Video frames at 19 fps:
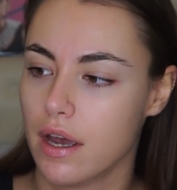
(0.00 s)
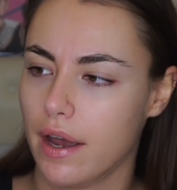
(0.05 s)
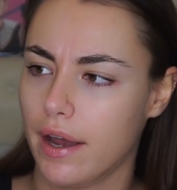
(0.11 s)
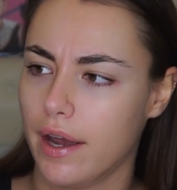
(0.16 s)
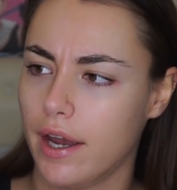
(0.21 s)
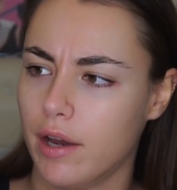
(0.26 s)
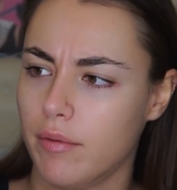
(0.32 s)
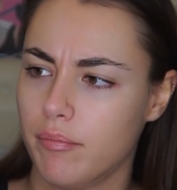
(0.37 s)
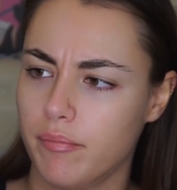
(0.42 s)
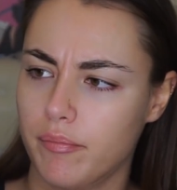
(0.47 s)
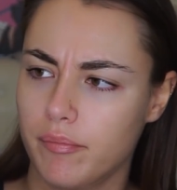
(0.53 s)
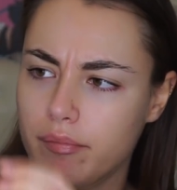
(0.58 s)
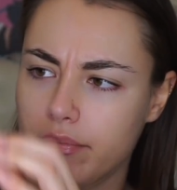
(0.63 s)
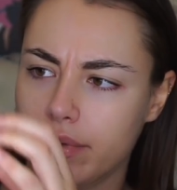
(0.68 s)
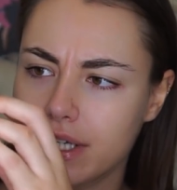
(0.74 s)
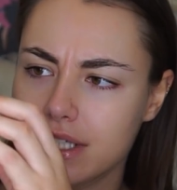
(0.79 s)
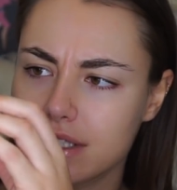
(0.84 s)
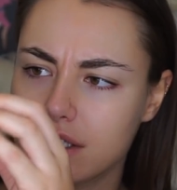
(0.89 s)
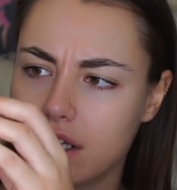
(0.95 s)

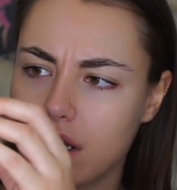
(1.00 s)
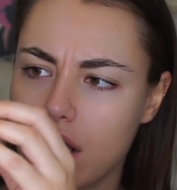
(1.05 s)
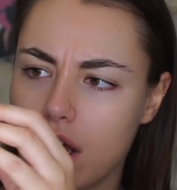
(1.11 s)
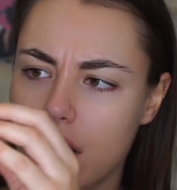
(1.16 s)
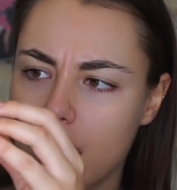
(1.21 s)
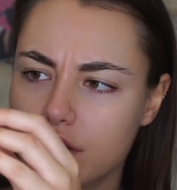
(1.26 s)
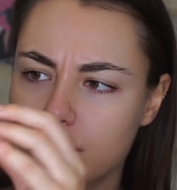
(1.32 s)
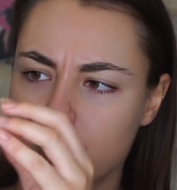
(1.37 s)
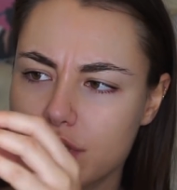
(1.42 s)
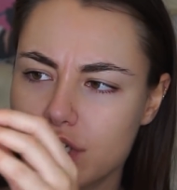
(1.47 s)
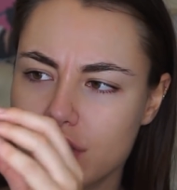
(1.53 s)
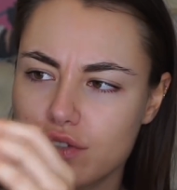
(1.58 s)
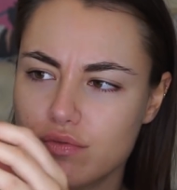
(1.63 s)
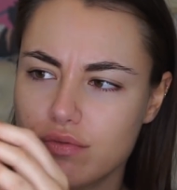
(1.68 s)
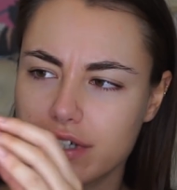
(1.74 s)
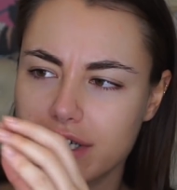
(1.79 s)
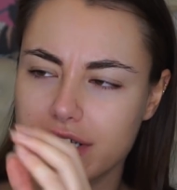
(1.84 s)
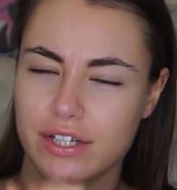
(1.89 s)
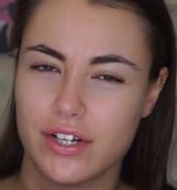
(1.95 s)
But it's glass, which is
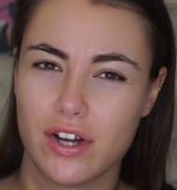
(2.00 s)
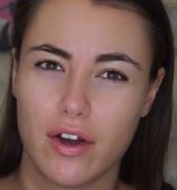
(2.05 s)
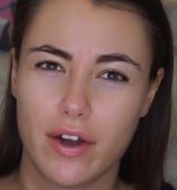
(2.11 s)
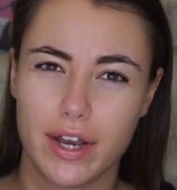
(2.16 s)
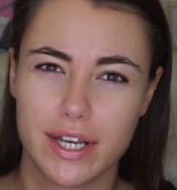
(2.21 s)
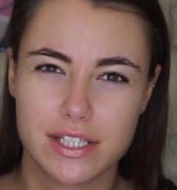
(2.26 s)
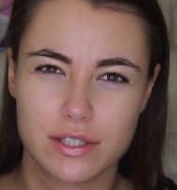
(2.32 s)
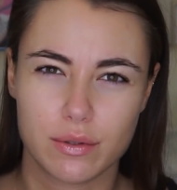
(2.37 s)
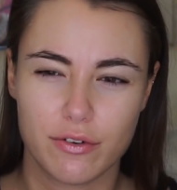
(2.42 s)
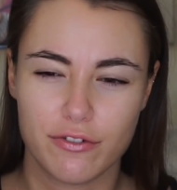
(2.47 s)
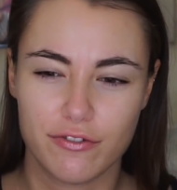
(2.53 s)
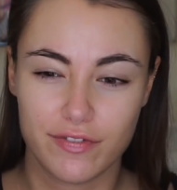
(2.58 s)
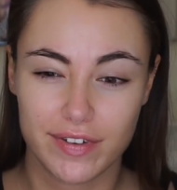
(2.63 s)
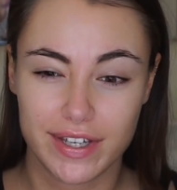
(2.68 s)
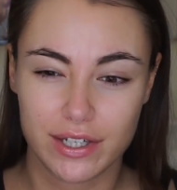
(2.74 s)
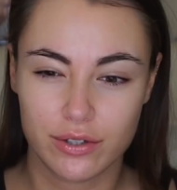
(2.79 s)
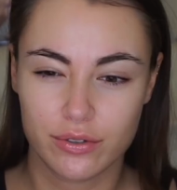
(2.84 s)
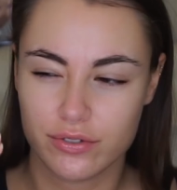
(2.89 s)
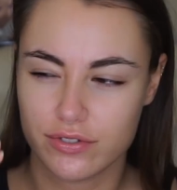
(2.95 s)
really nice. It
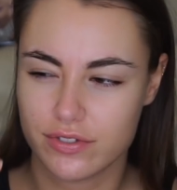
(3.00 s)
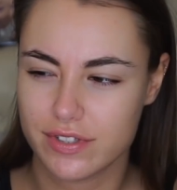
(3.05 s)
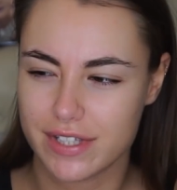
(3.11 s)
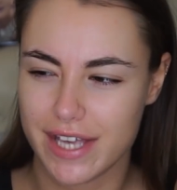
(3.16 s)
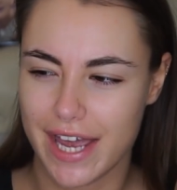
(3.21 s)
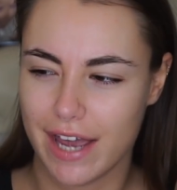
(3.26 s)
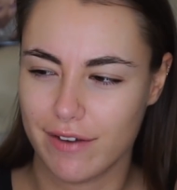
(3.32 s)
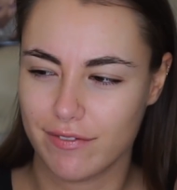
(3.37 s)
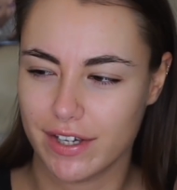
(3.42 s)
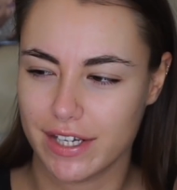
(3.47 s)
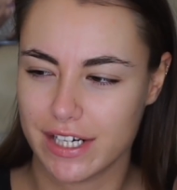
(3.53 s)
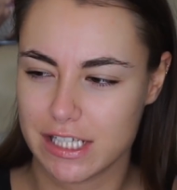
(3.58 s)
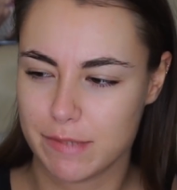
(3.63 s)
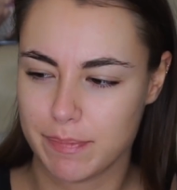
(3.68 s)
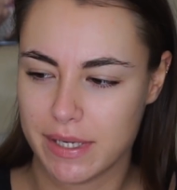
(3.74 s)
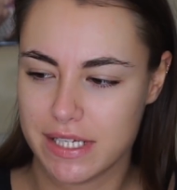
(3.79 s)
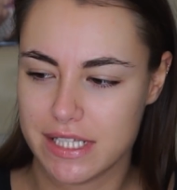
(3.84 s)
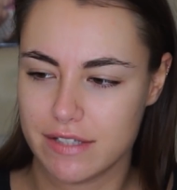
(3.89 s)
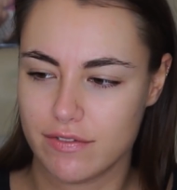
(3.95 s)
feels heavy and
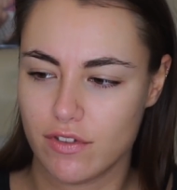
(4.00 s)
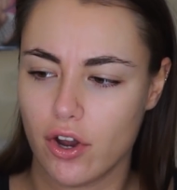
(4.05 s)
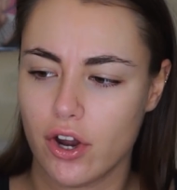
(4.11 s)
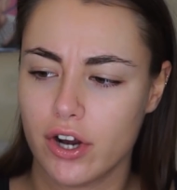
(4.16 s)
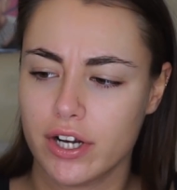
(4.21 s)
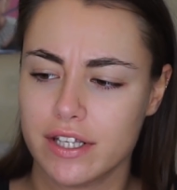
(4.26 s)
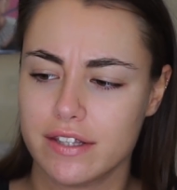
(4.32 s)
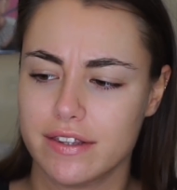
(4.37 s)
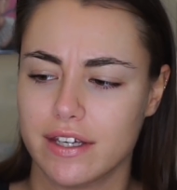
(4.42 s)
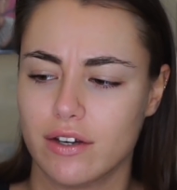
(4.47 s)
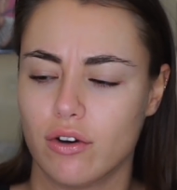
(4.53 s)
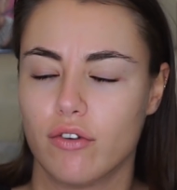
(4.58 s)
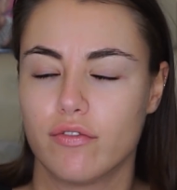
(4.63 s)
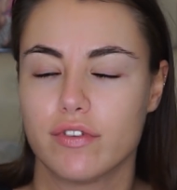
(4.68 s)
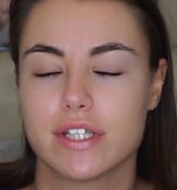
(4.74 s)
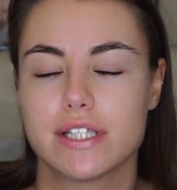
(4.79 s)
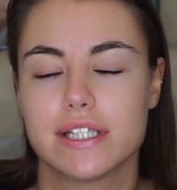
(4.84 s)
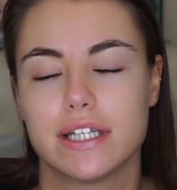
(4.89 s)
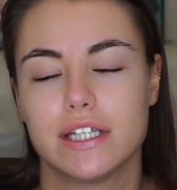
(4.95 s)
expensive. The only thing,
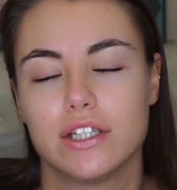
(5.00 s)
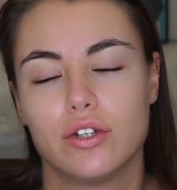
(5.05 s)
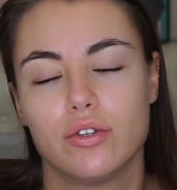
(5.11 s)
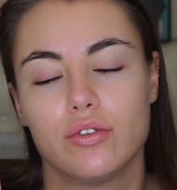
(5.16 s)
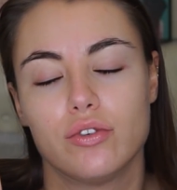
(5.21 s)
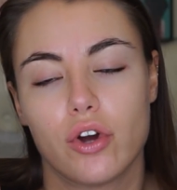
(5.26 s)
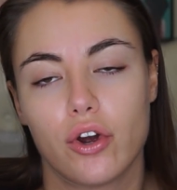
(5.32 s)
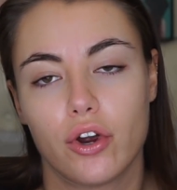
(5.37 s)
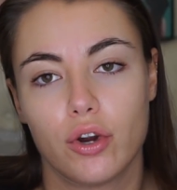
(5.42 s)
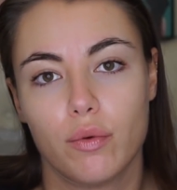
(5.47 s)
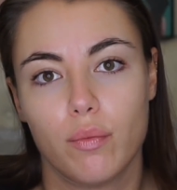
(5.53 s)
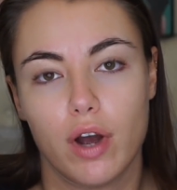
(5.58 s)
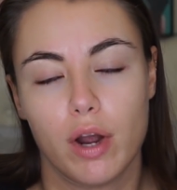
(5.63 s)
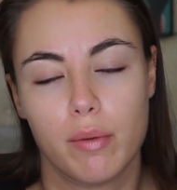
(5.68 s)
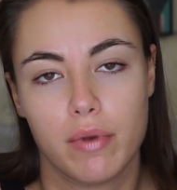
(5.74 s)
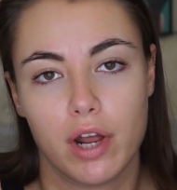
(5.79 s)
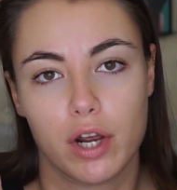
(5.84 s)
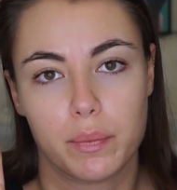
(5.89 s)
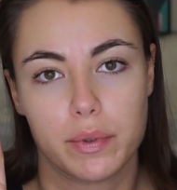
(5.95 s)
obviously, you know what
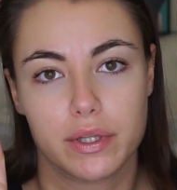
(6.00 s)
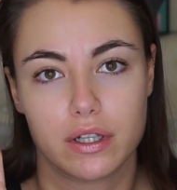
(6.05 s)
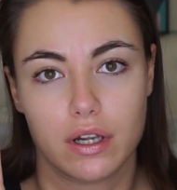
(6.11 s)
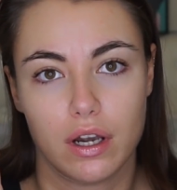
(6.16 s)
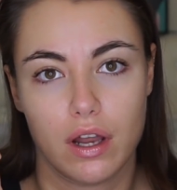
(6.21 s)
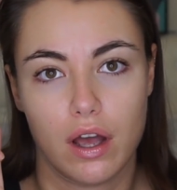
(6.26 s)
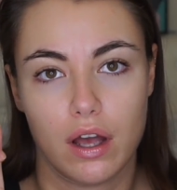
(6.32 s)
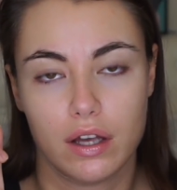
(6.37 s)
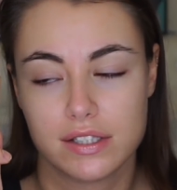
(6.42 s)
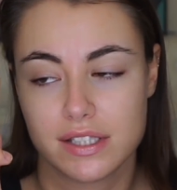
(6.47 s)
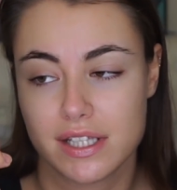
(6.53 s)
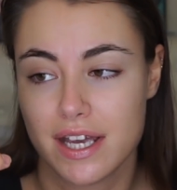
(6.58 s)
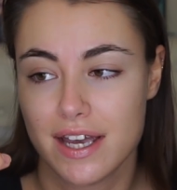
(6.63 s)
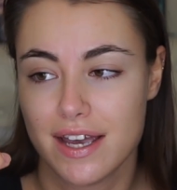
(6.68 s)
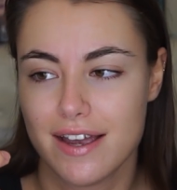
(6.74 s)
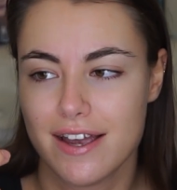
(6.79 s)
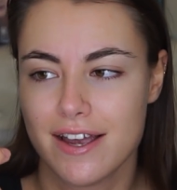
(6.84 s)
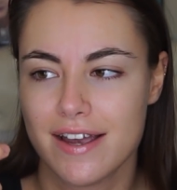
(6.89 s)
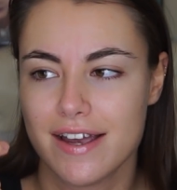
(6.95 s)
I'm like with glass,
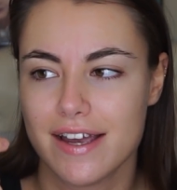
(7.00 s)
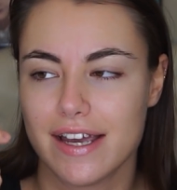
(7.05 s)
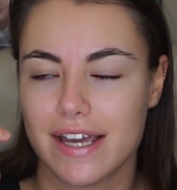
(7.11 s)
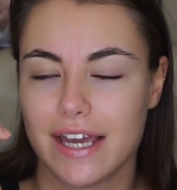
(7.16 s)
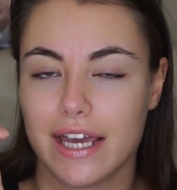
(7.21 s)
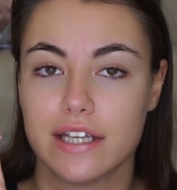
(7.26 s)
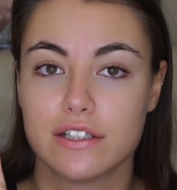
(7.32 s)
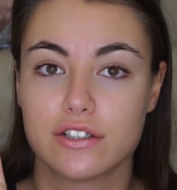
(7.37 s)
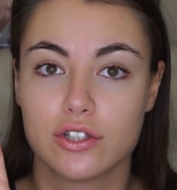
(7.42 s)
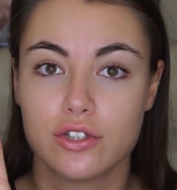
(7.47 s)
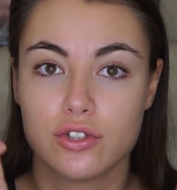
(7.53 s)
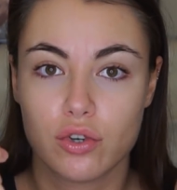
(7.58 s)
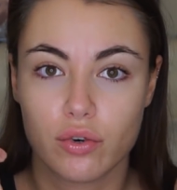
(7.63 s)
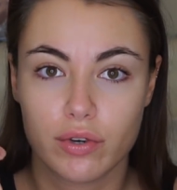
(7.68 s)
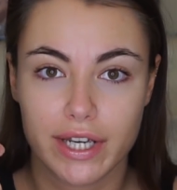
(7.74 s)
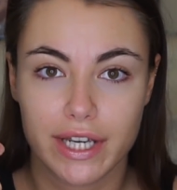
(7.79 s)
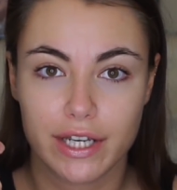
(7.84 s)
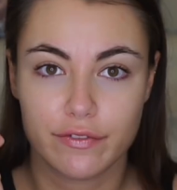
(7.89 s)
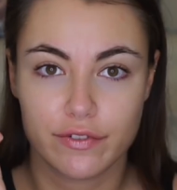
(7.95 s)
it's
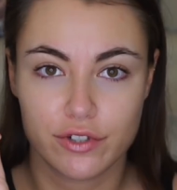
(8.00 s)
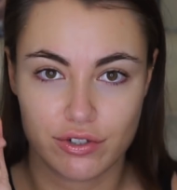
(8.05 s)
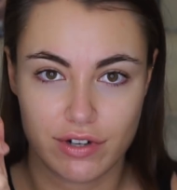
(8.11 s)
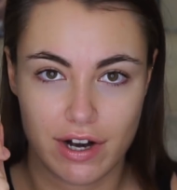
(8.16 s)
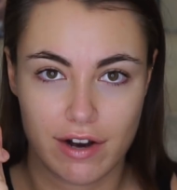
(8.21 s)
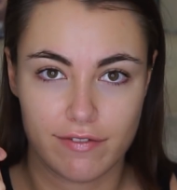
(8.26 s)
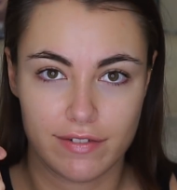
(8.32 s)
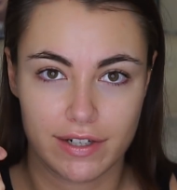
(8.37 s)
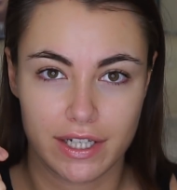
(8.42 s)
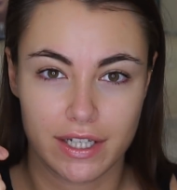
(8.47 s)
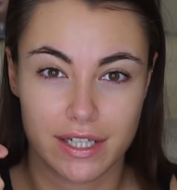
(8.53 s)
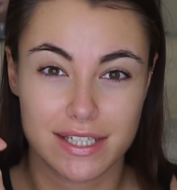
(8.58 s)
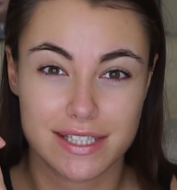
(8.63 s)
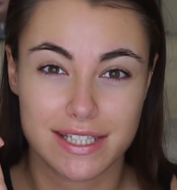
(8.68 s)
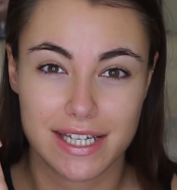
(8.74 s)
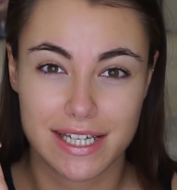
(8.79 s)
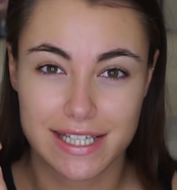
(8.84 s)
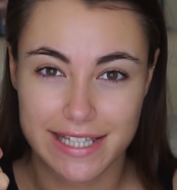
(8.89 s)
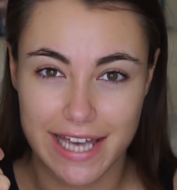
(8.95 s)
annoying for traveling because
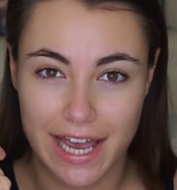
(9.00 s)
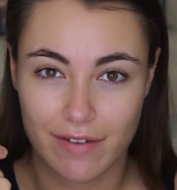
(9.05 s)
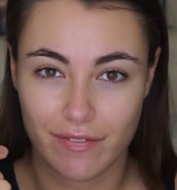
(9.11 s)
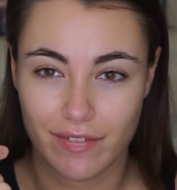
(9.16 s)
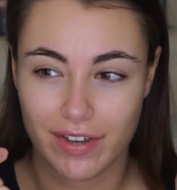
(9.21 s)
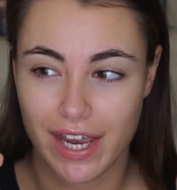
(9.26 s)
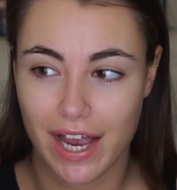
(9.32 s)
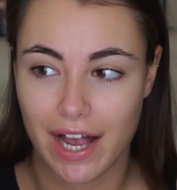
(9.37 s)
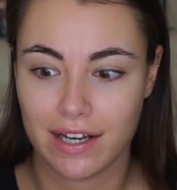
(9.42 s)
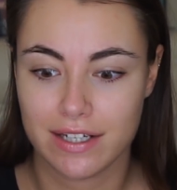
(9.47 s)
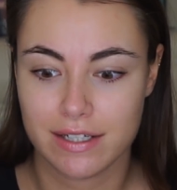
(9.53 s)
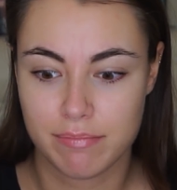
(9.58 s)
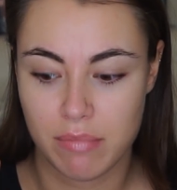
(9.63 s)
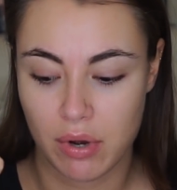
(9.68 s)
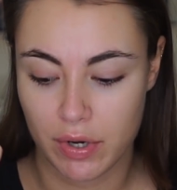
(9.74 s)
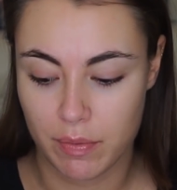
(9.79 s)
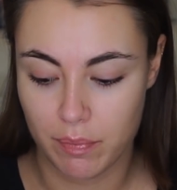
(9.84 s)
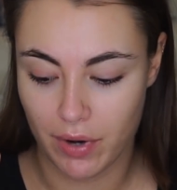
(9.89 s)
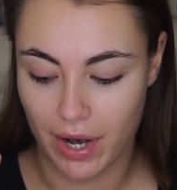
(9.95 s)
it is heavy and it
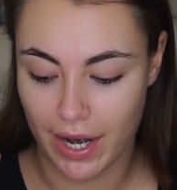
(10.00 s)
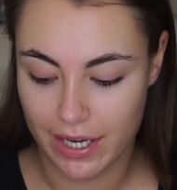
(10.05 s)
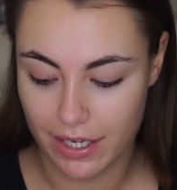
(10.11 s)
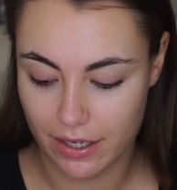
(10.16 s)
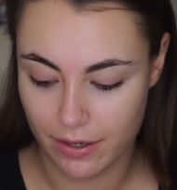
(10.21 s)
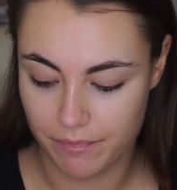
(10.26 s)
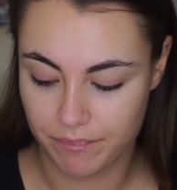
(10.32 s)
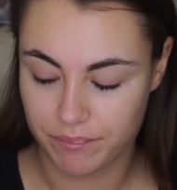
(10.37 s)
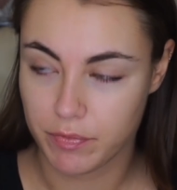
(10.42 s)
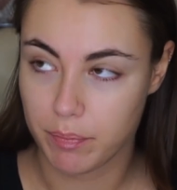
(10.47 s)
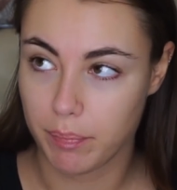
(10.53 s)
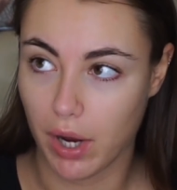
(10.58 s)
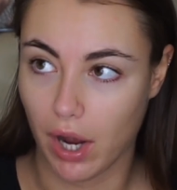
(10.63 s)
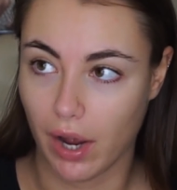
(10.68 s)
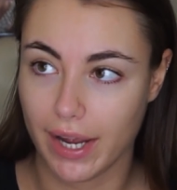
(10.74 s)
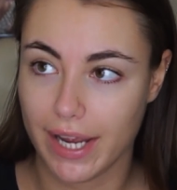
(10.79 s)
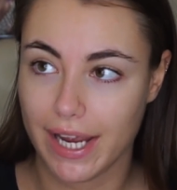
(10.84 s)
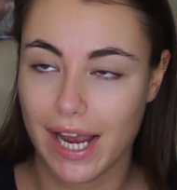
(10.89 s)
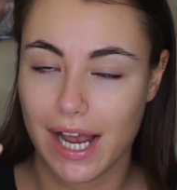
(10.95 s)
might break.
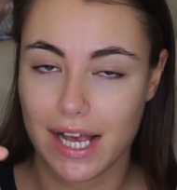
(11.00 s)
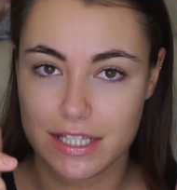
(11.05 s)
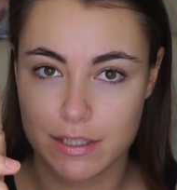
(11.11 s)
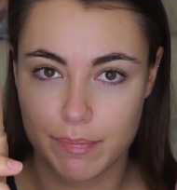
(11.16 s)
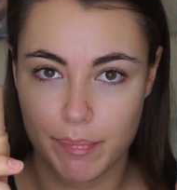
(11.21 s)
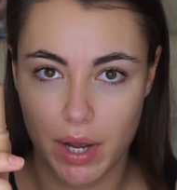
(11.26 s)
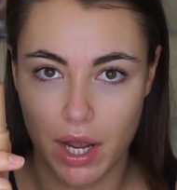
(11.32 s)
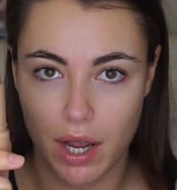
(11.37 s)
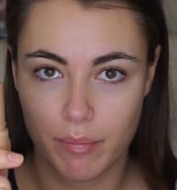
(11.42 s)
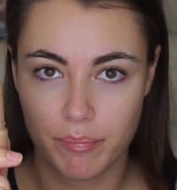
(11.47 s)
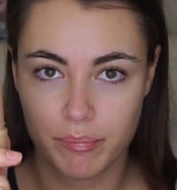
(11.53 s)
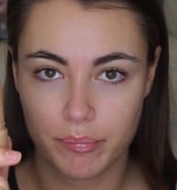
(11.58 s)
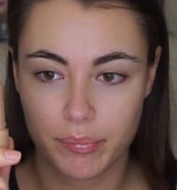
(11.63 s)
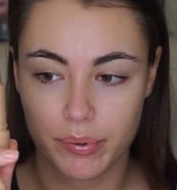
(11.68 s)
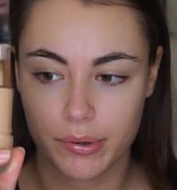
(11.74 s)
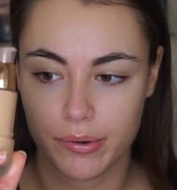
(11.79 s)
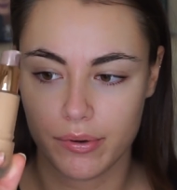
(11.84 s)
But it has a pump.